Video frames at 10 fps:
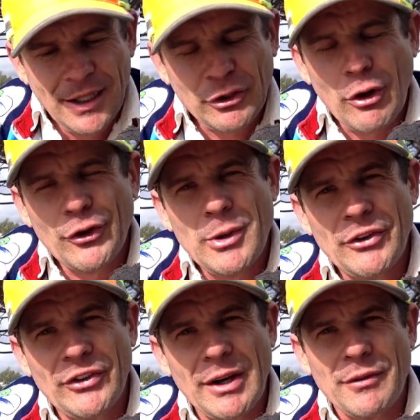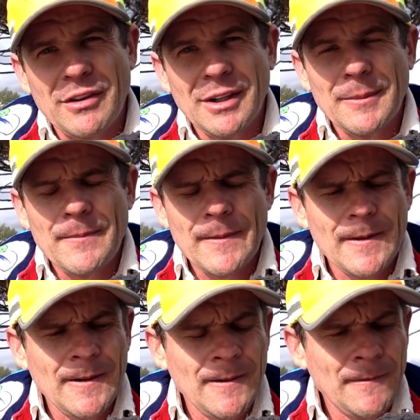It's consequences everything.
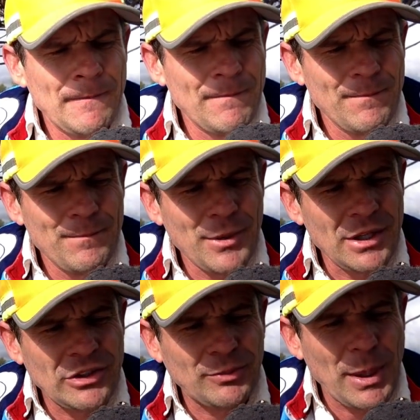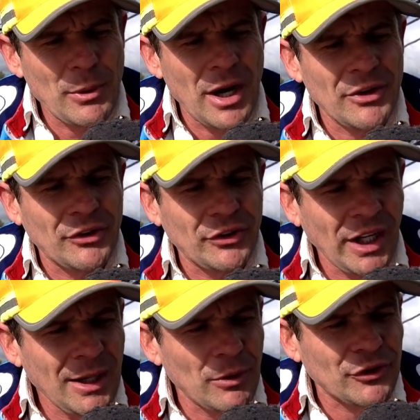But just people don't
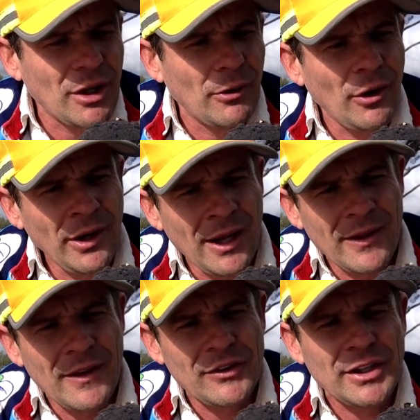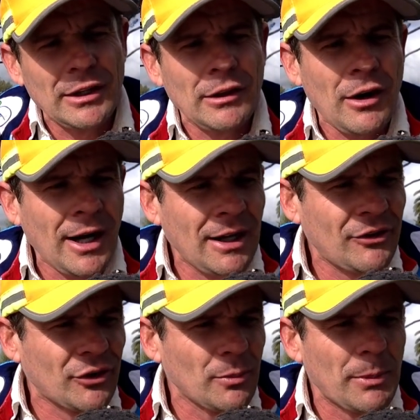understand what's going on out there. They just get
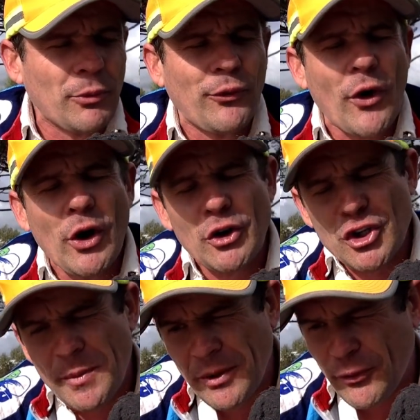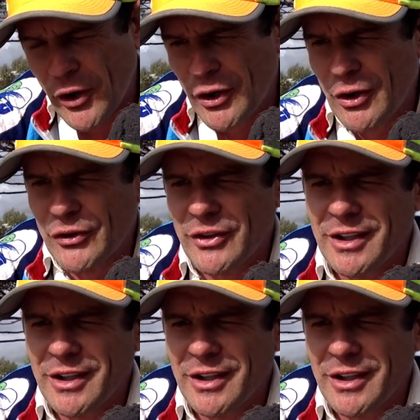lied to. People photoshopping photos.